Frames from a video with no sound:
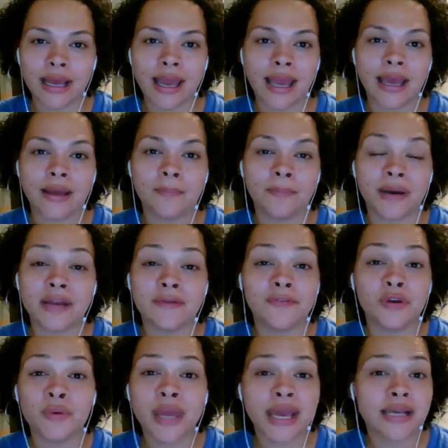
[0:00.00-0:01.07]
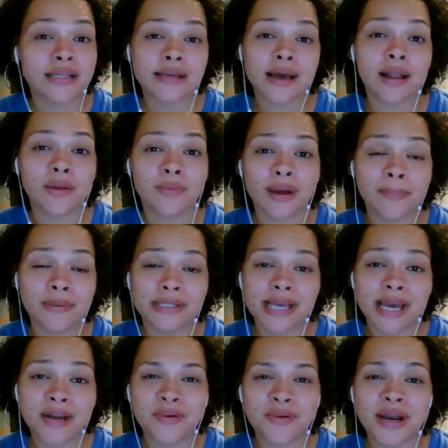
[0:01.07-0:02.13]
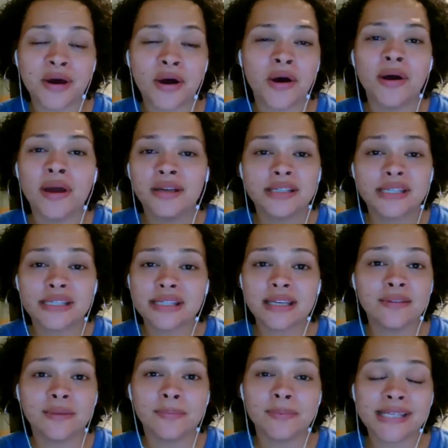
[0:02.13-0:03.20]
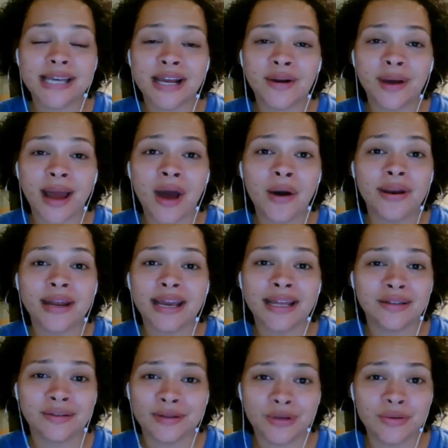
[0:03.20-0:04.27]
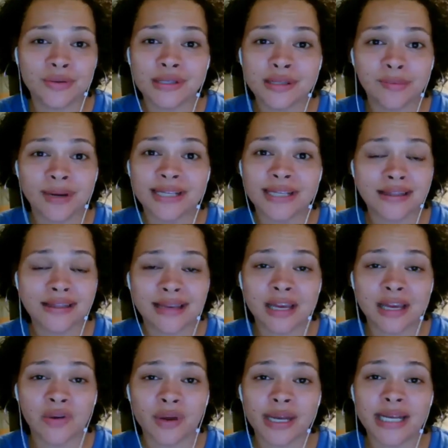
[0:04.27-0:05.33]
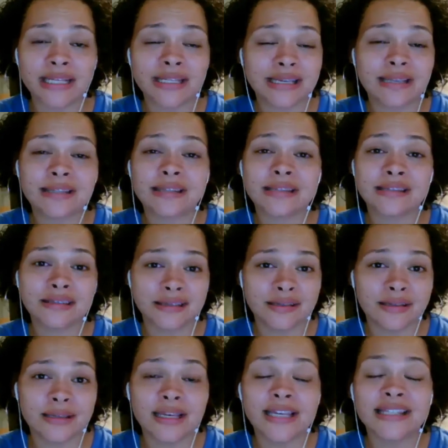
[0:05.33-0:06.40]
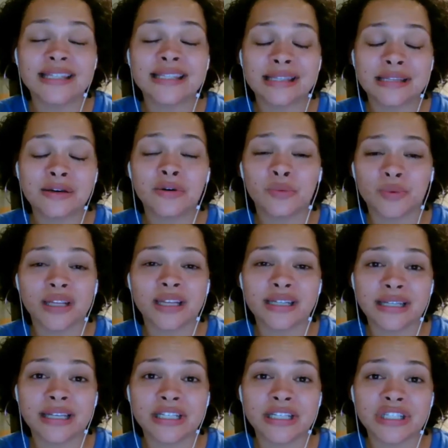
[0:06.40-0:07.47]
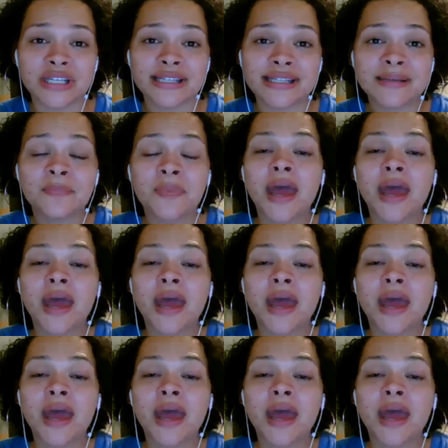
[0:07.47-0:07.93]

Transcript: And, but if you can't tolerate potato at all, just leave the potato out and use the rest of the ingredients. It's, st- it's still really delicious.